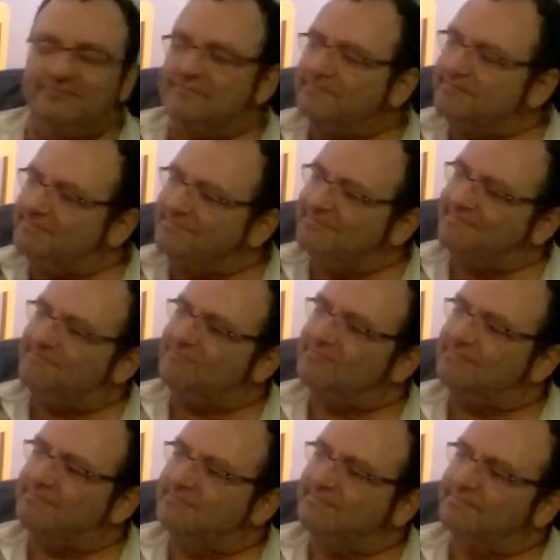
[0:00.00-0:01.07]
The
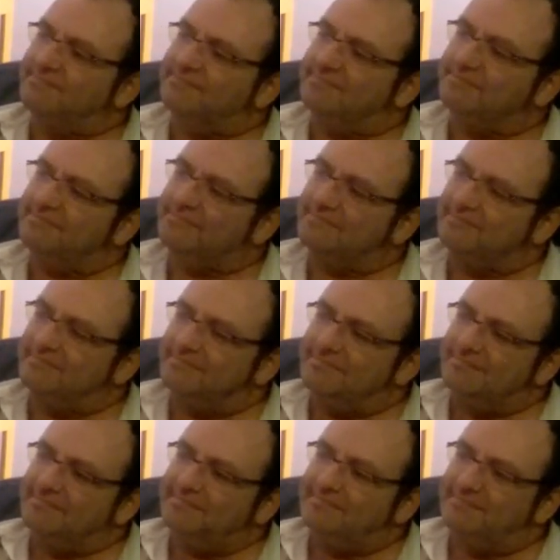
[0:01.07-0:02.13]
size was better,
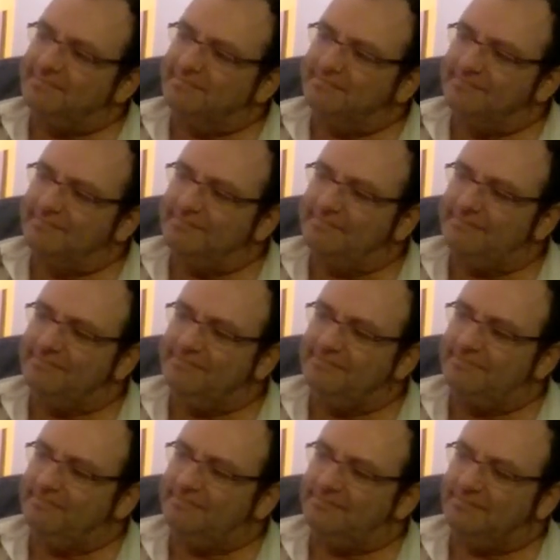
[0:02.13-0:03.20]
but the movement,
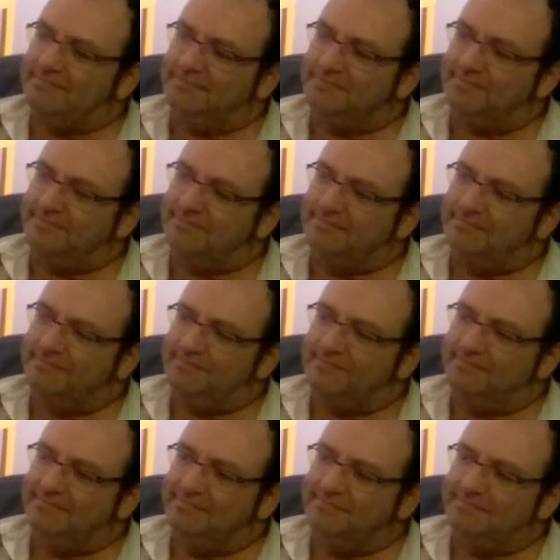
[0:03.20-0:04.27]
that it
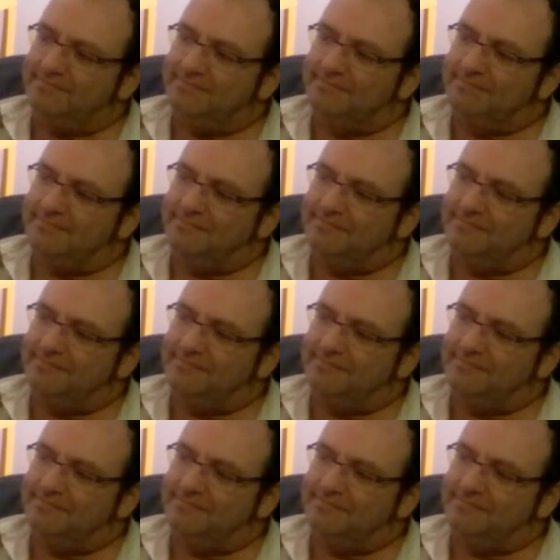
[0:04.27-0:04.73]
is a very good